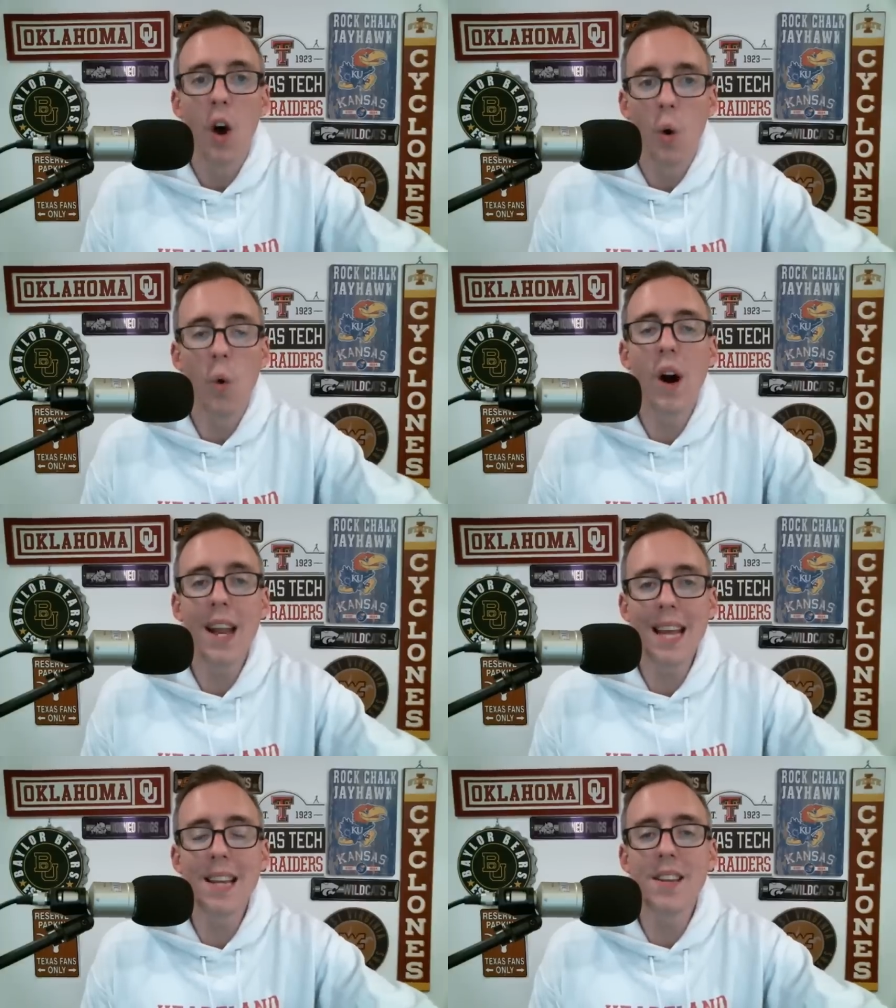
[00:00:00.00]
what
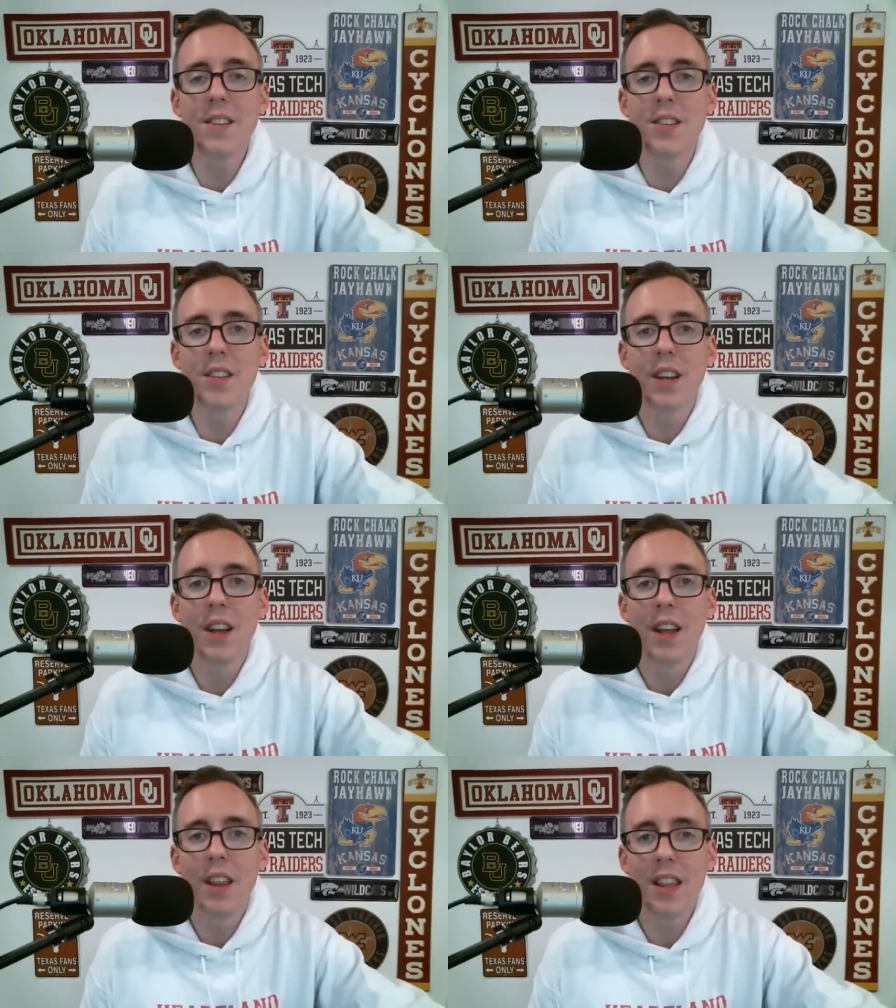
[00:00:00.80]
is
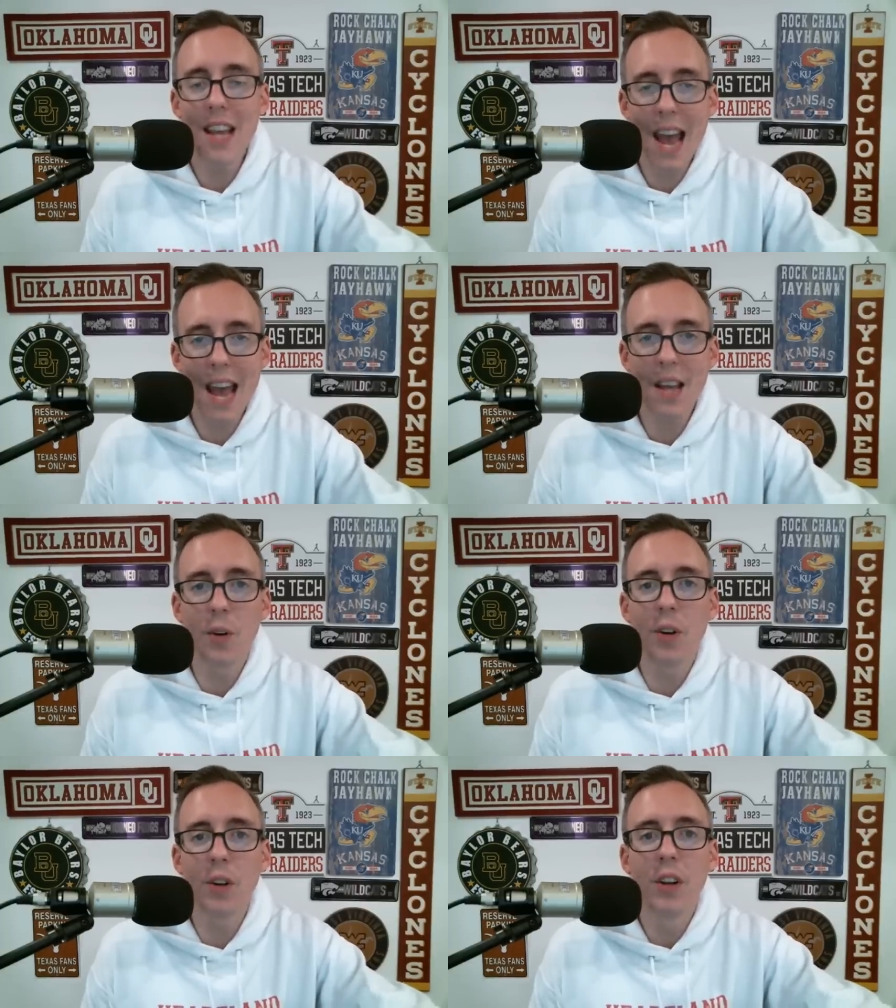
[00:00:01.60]
the
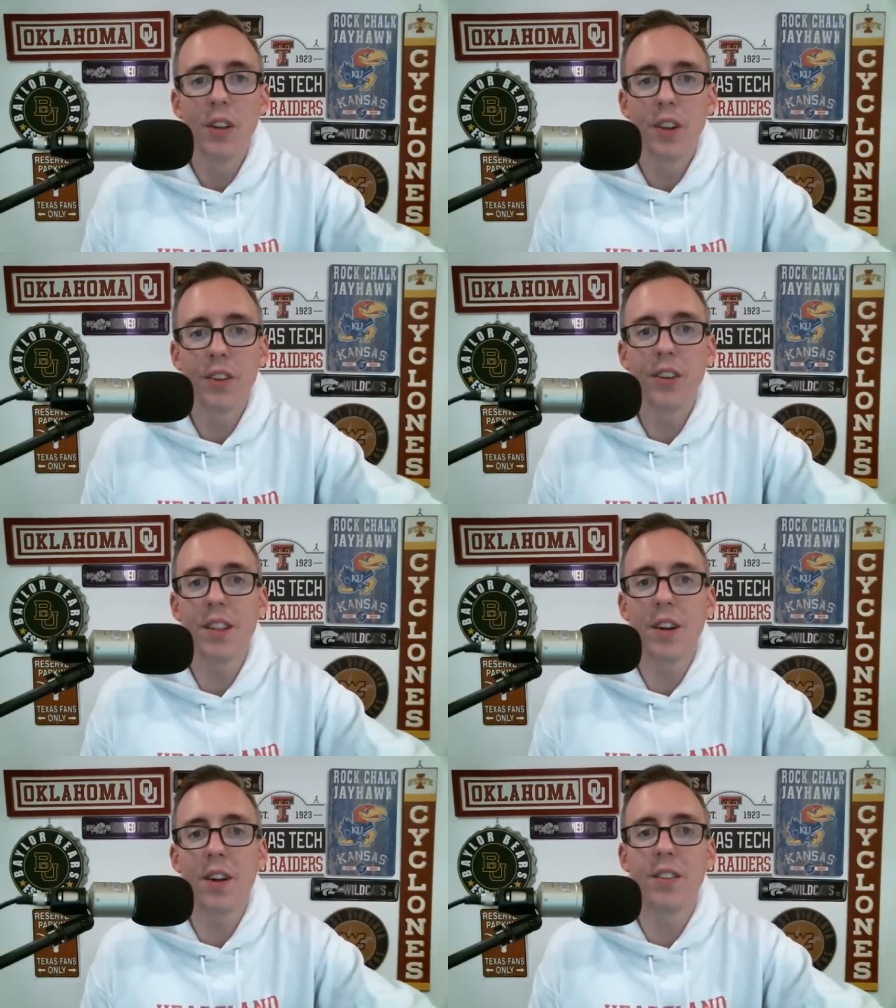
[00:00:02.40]
angle to
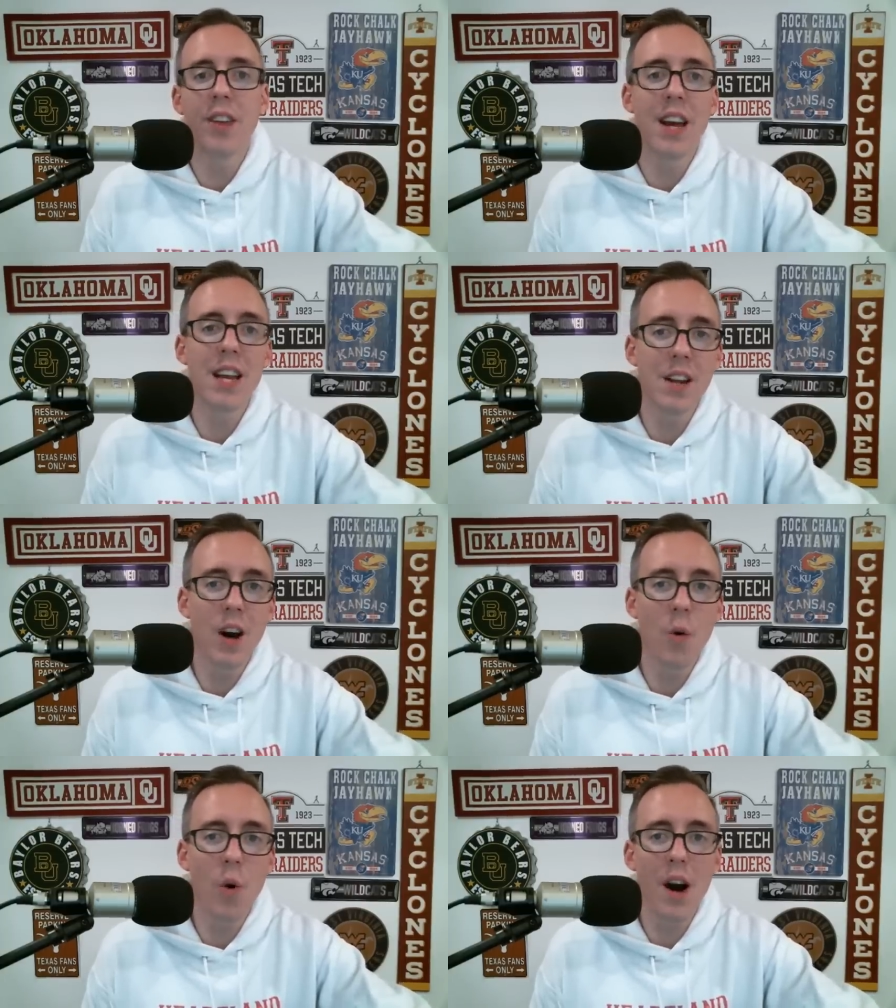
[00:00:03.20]
sit there and say, you
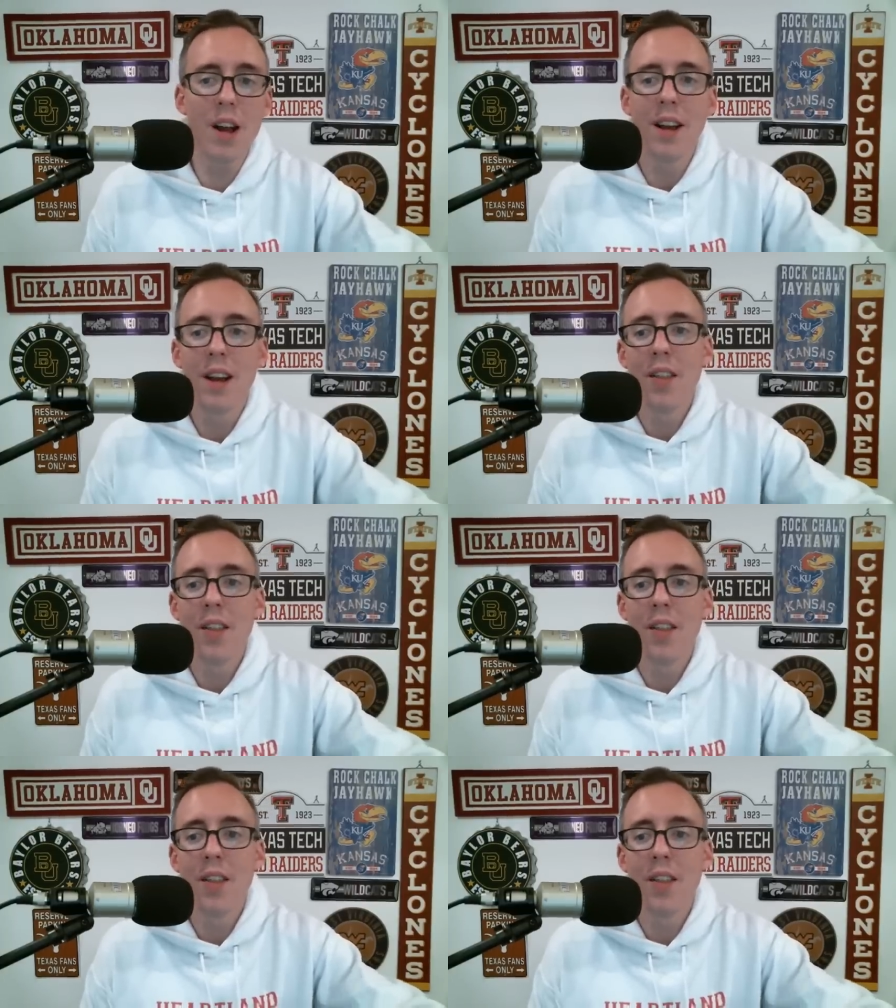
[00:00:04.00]
know what?